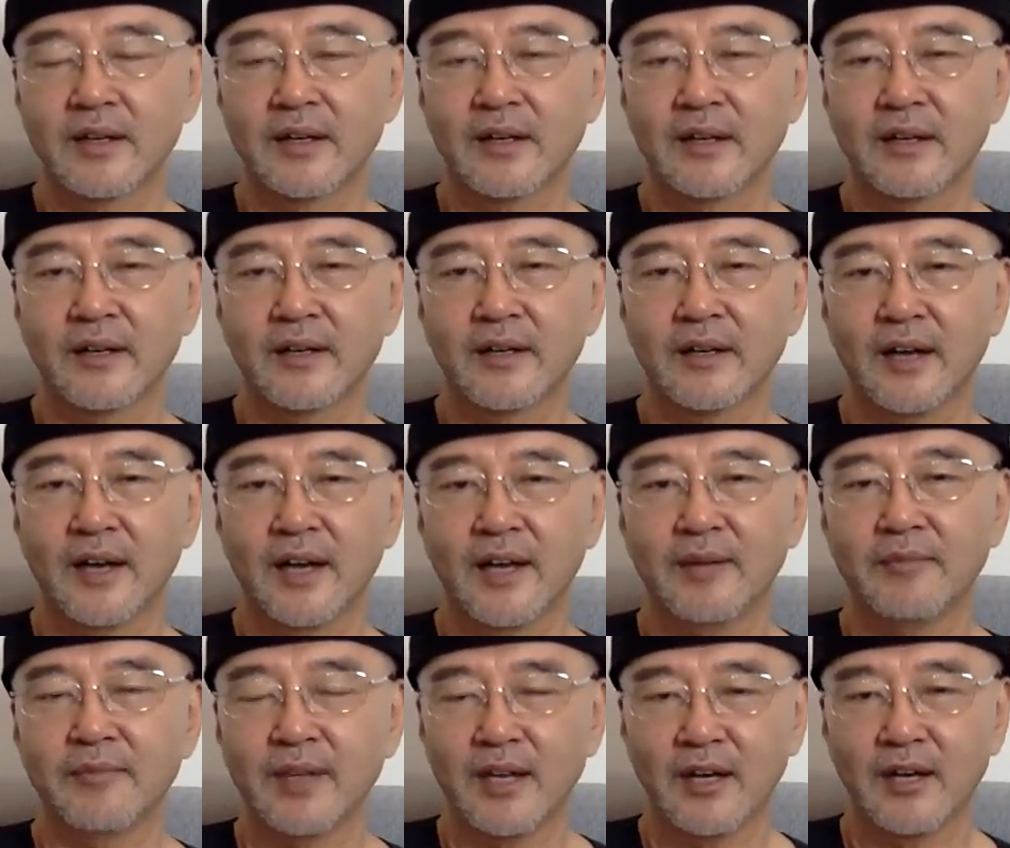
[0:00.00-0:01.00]
I
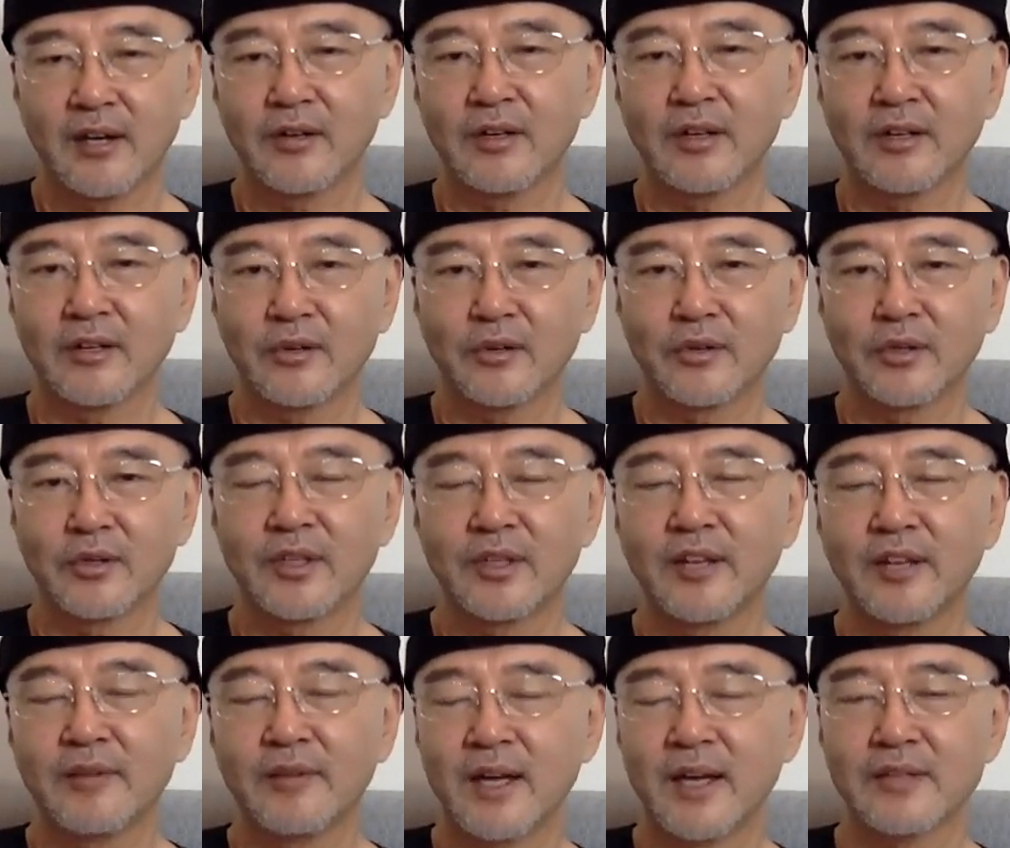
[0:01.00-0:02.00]
am now an
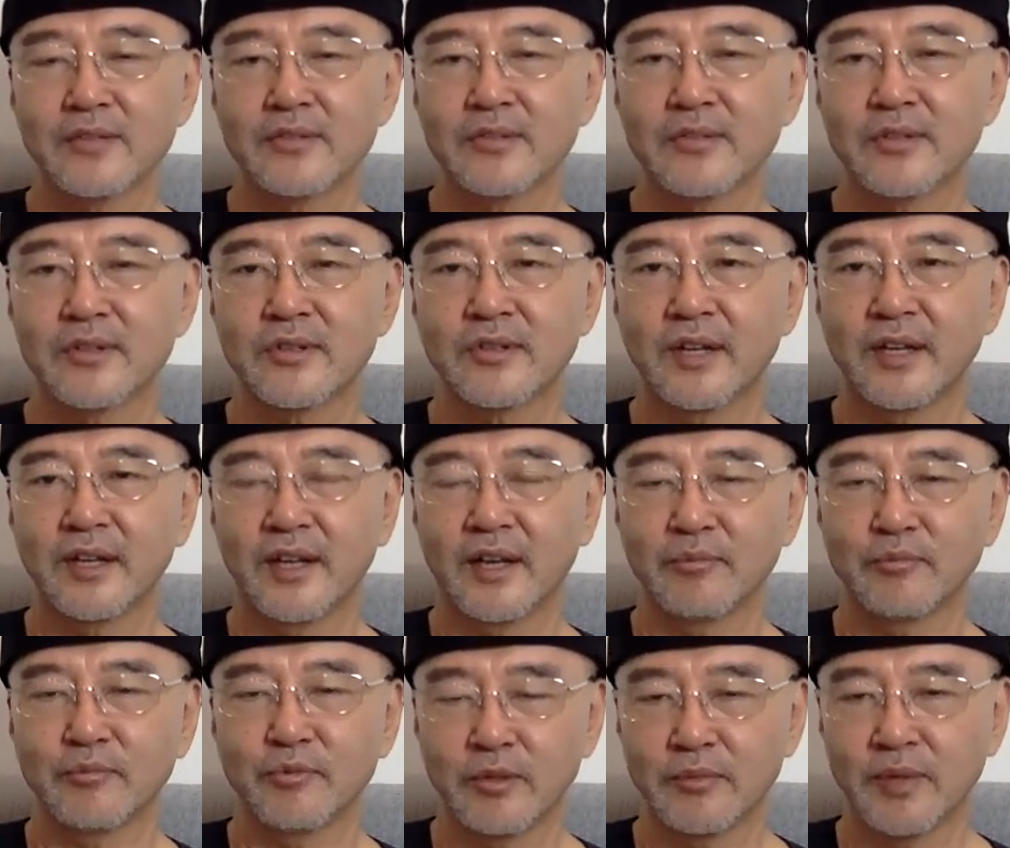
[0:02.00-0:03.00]
ordained pastor and
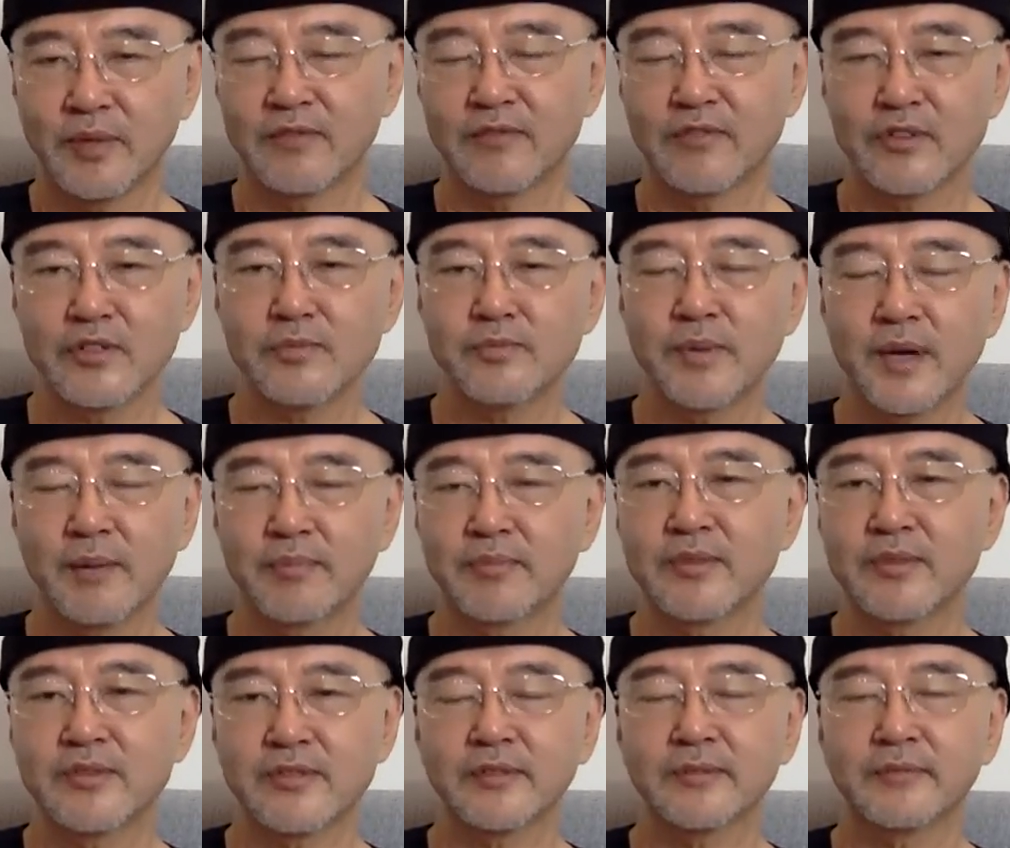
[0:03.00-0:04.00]
I'm doing my first
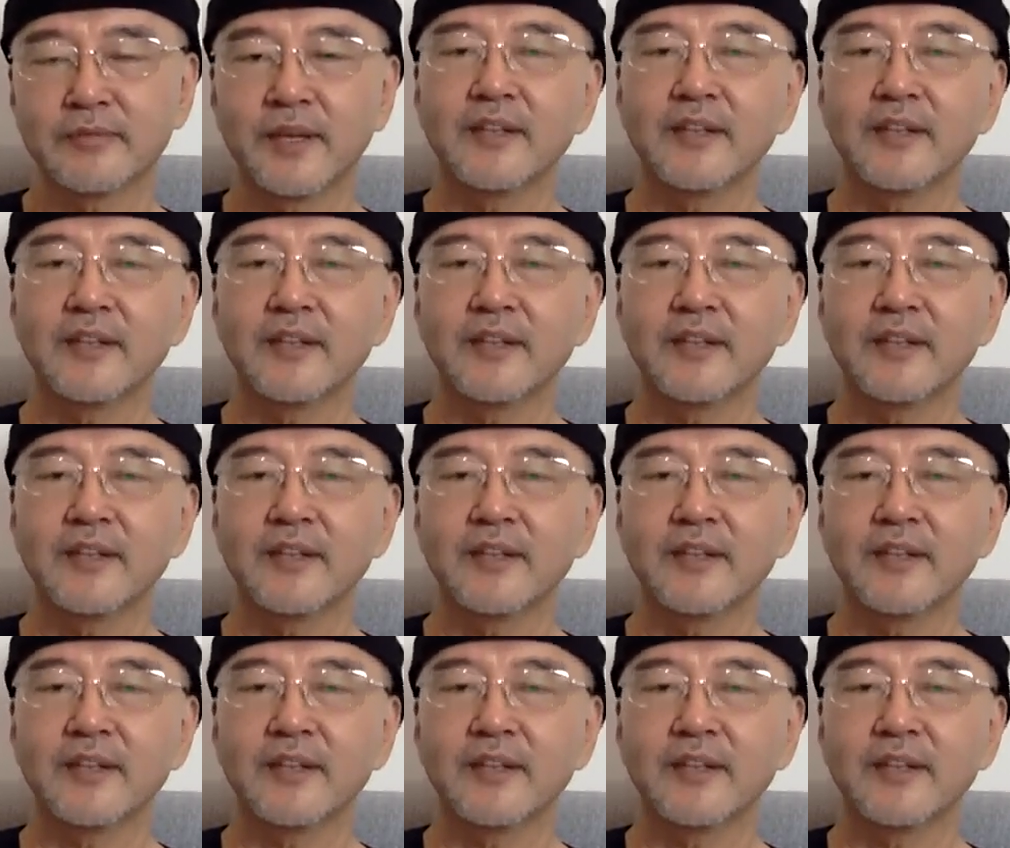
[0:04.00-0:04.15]
baptism.